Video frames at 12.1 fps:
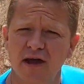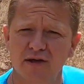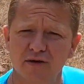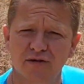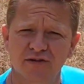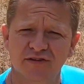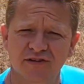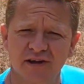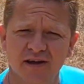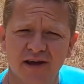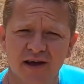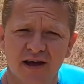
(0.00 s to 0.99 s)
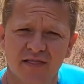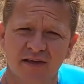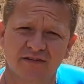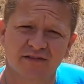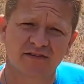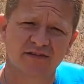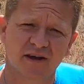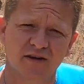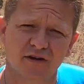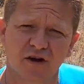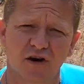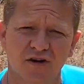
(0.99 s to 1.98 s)
there you can see, that's the
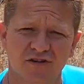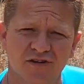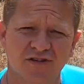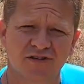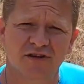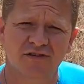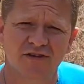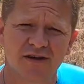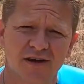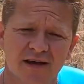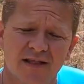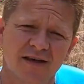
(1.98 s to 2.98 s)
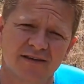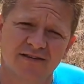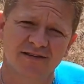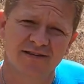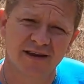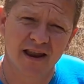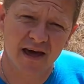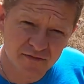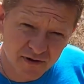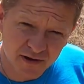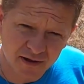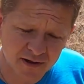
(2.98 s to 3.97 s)
second largest city, that's
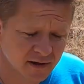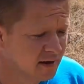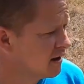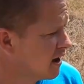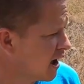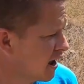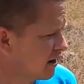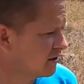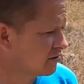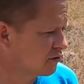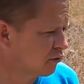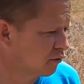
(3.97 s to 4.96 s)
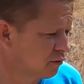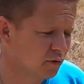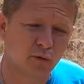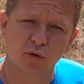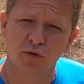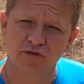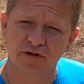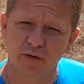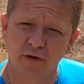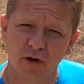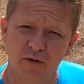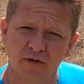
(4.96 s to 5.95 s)
Sliven. And it's all
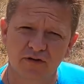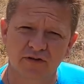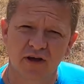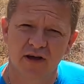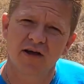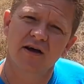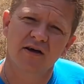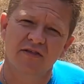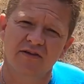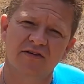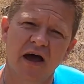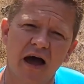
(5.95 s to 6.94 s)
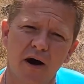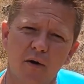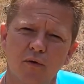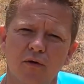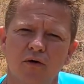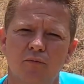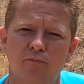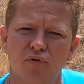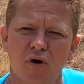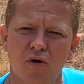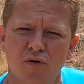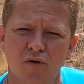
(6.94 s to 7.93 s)
also known as the town of
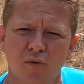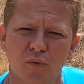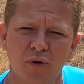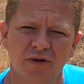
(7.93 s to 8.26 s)
broken